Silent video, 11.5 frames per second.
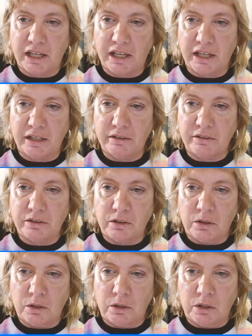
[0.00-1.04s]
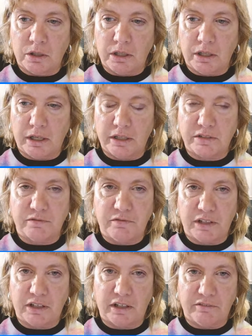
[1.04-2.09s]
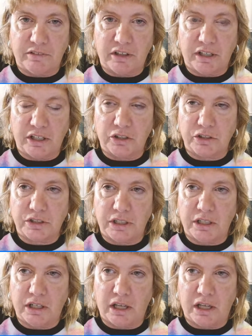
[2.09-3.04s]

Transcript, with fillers: And it's very, very interesting.